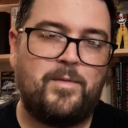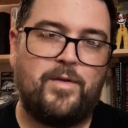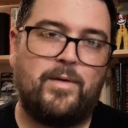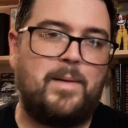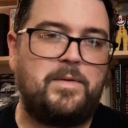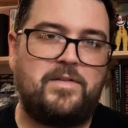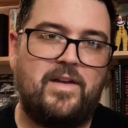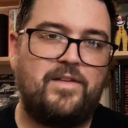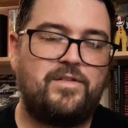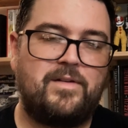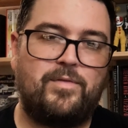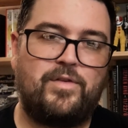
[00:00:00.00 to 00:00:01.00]
the
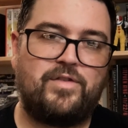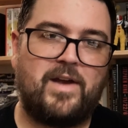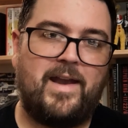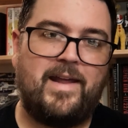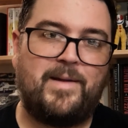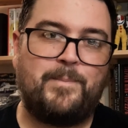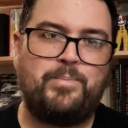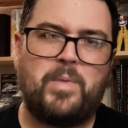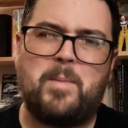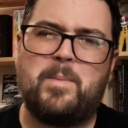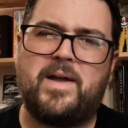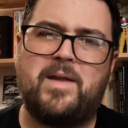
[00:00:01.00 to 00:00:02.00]
reputation of The Shining,
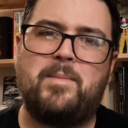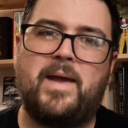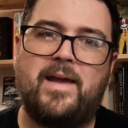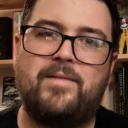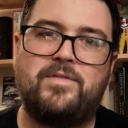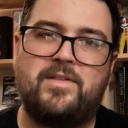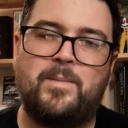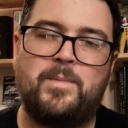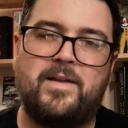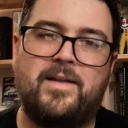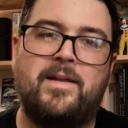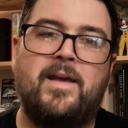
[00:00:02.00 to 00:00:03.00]
but it may have dimmed
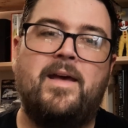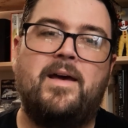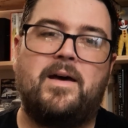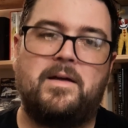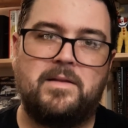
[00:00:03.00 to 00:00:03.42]
it a